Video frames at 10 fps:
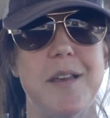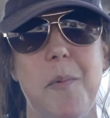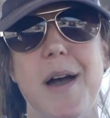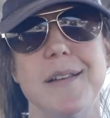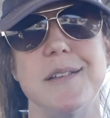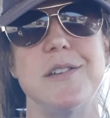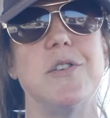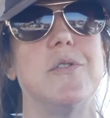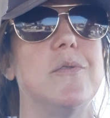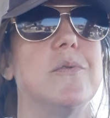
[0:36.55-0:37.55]
I want
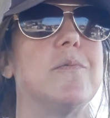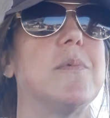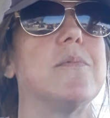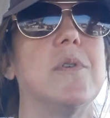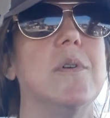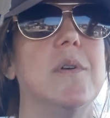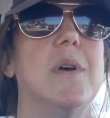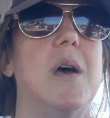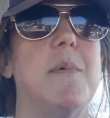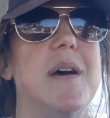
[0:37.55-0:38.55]

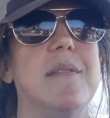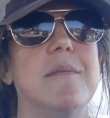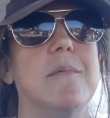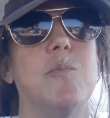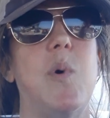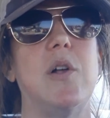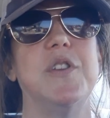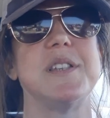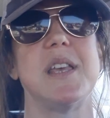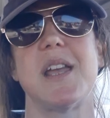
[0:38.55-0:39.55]

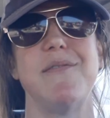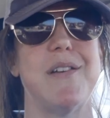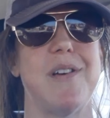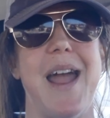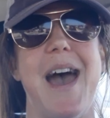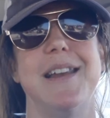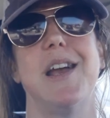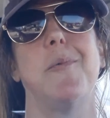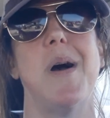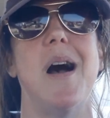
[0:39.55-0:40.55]
wellness like I've never had
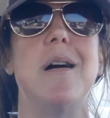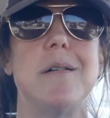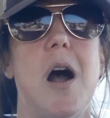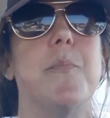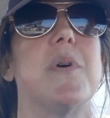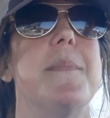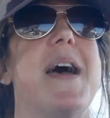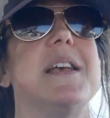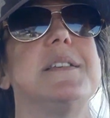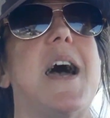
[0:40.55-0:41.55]
it. I want
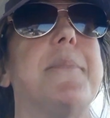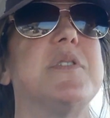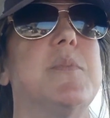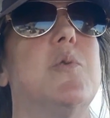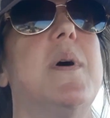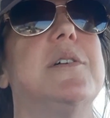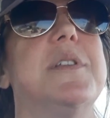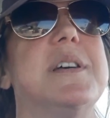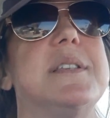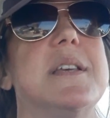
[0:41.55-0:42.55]
uncompromised, optimal
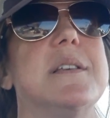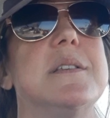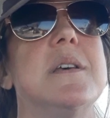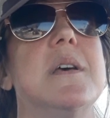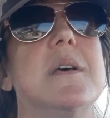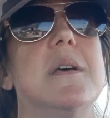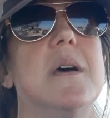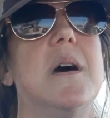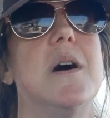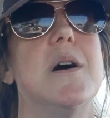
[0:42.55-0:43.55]
wellness,
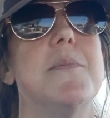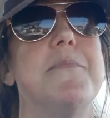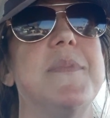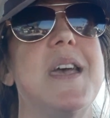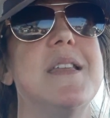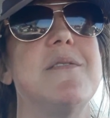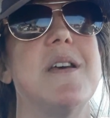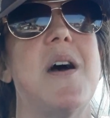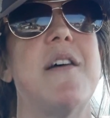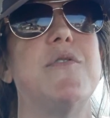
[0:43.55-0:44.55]

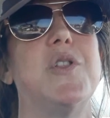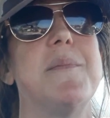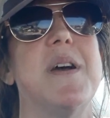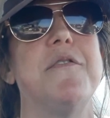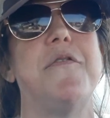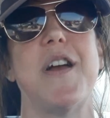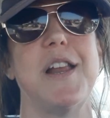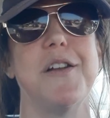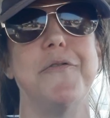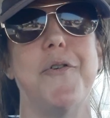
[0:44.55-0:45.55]
and I've only been
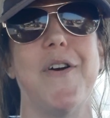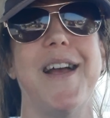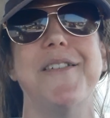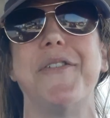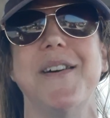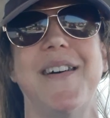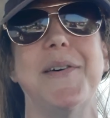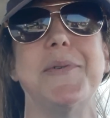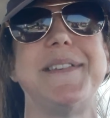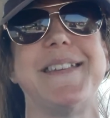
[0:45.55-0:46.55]
fighting for it for
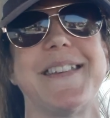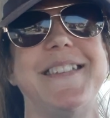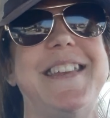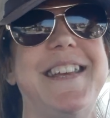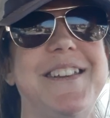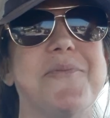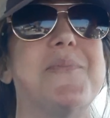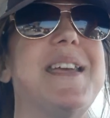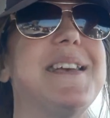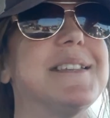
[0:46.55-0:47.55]
about 16
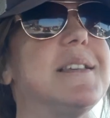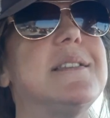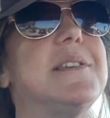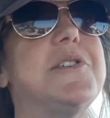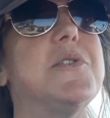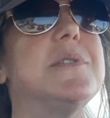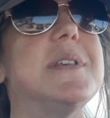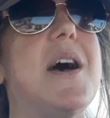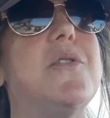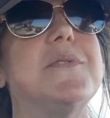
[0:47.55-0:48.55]
weeks, as it
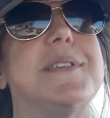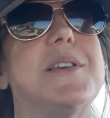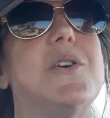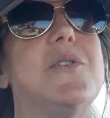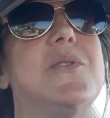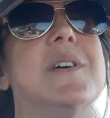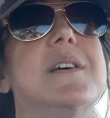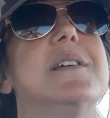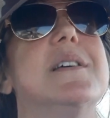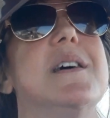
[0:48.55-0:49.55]
turns out. So
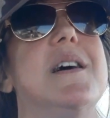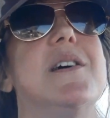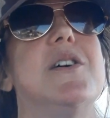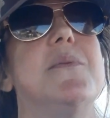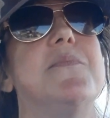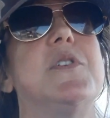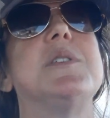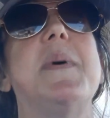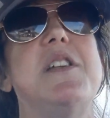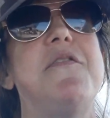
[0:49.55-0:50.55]

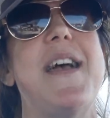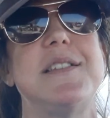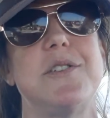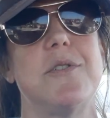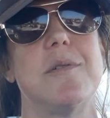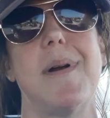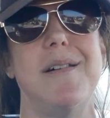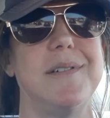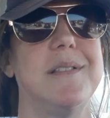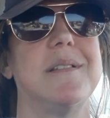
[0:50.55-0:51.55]
there's been a fast
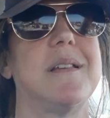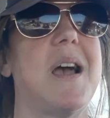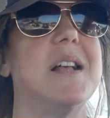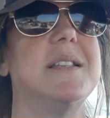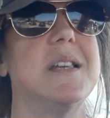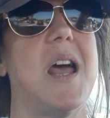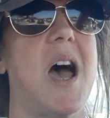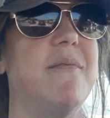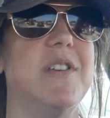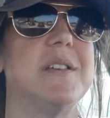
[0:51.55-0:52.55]
turnaround, and God's in it,
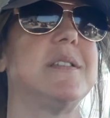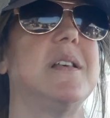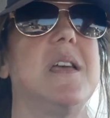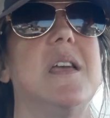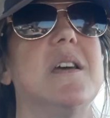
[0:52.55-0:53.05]
obviously.